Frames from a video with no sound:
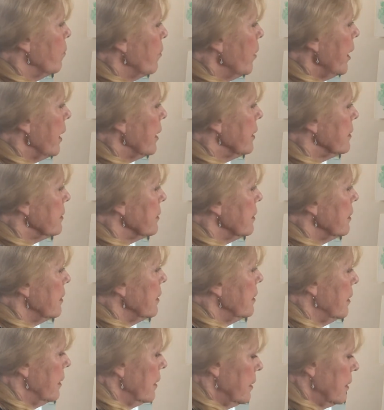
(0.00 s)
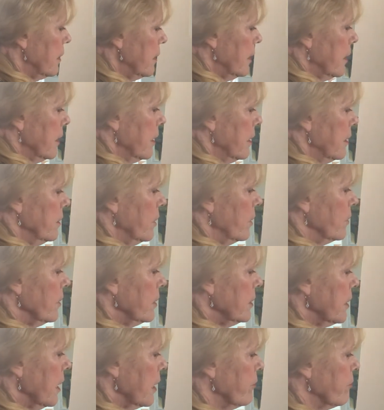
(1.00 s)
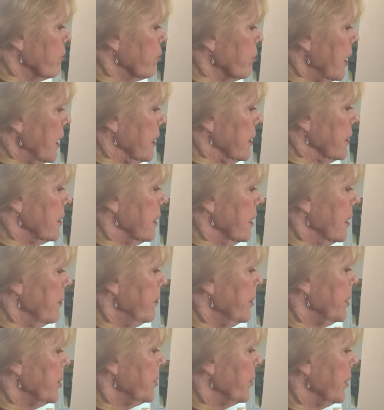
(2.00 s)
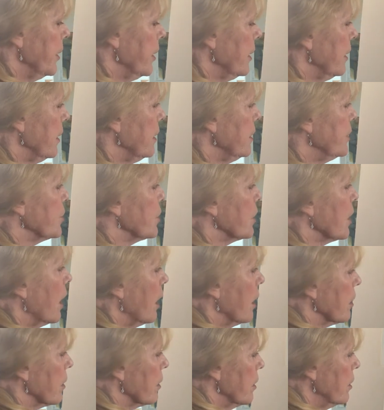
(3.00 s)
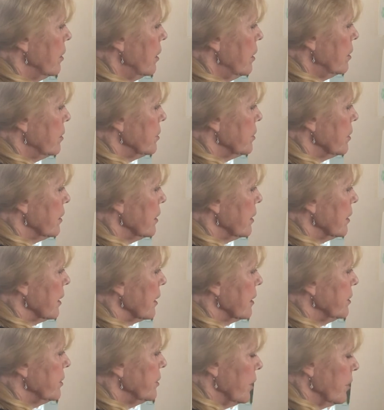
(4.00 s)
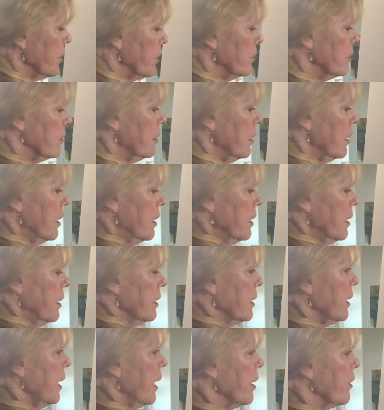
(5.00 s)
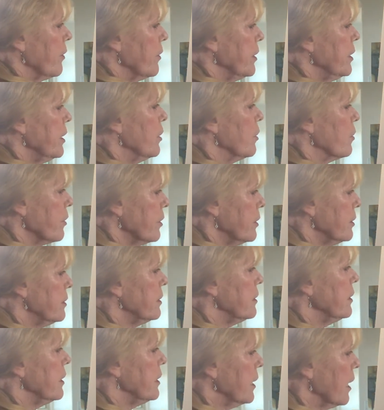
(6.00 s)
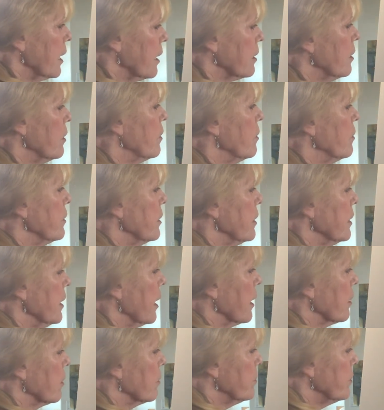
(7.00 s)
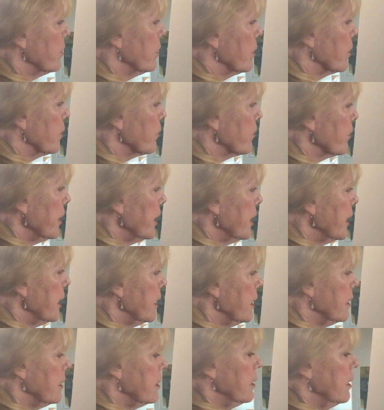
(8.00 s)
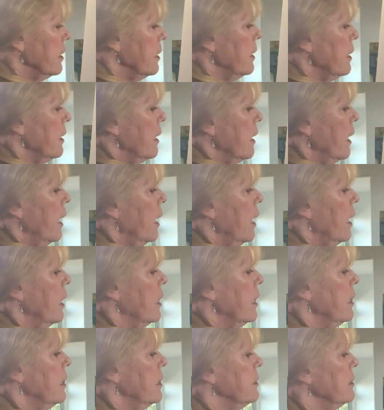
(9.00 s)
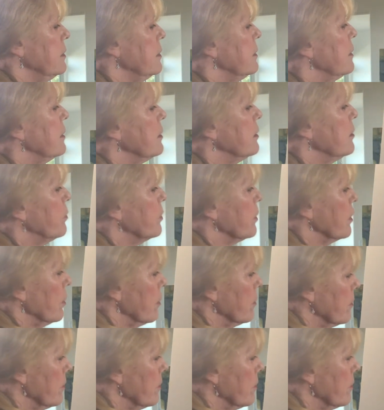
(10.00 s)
wet. Notice I rinse in between each color so that I don't carry the orange to the yellow to the green, and the blue.